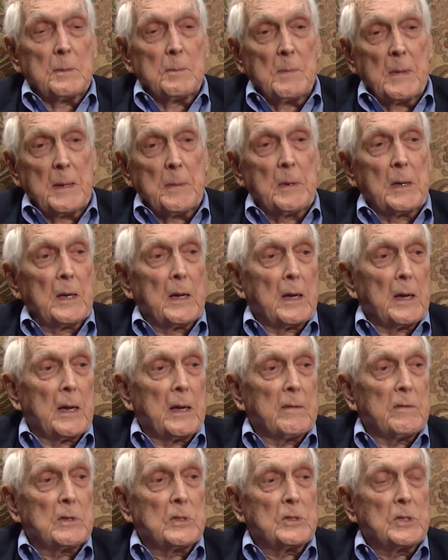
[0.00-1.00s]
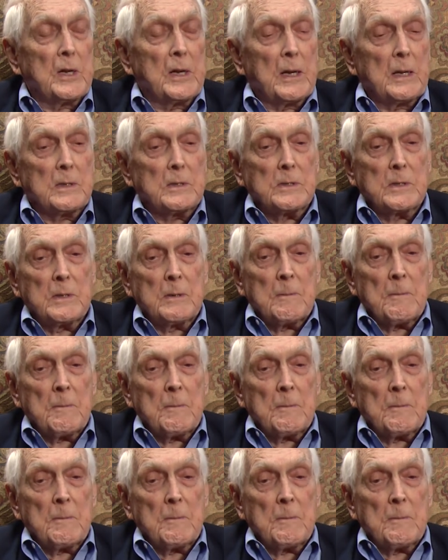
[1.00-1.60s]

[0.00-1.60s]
maybe not have a chance,